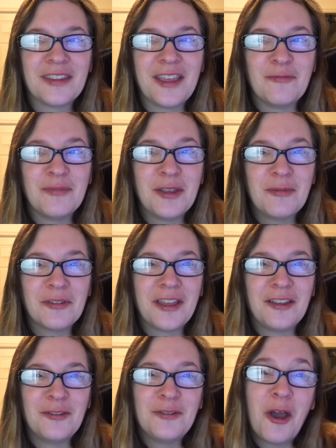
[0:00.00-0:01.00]
and people
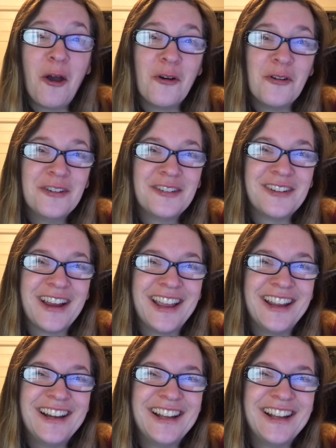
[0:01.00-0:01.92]
that you know, right?